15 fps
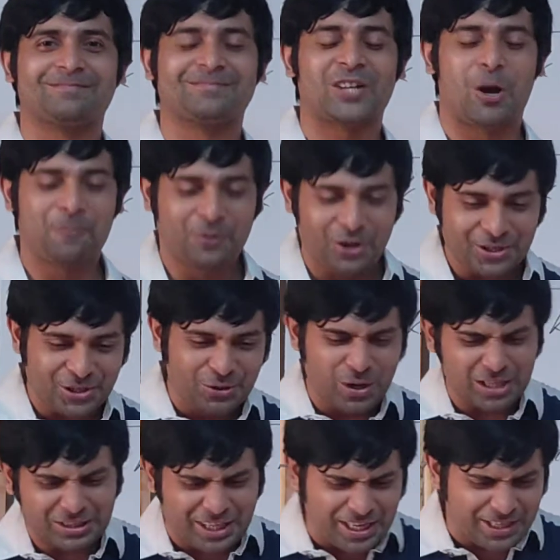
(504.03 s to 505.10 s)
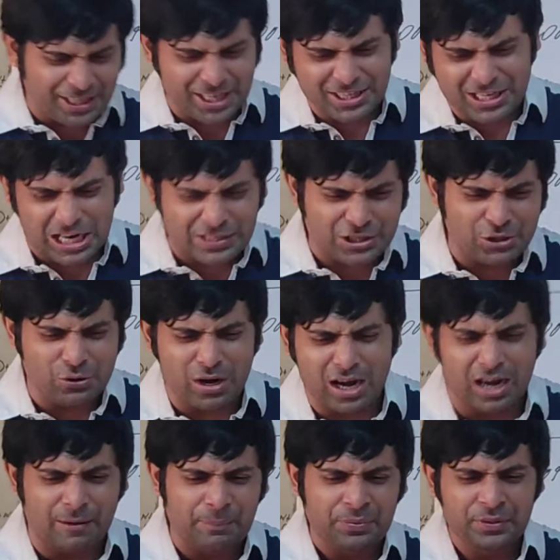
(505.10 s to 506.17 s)
Of course you are
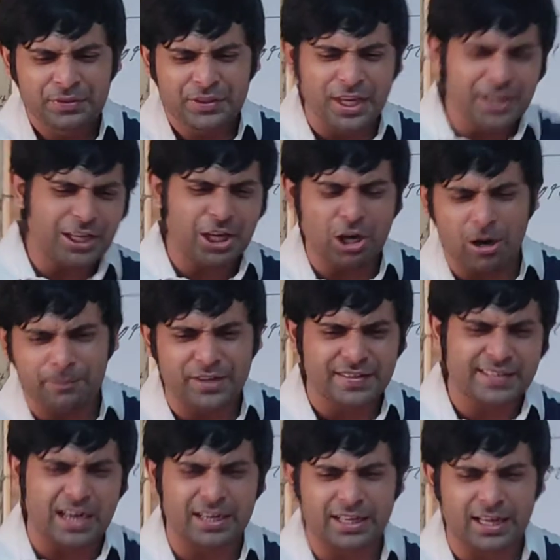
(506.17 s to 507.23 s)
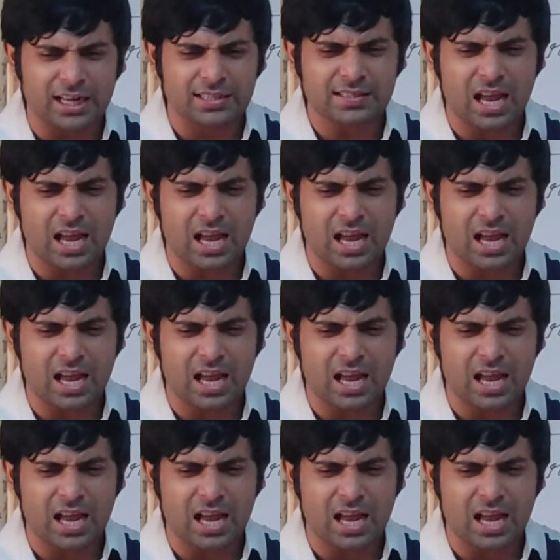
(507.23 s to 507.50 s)
thinking of this sentence.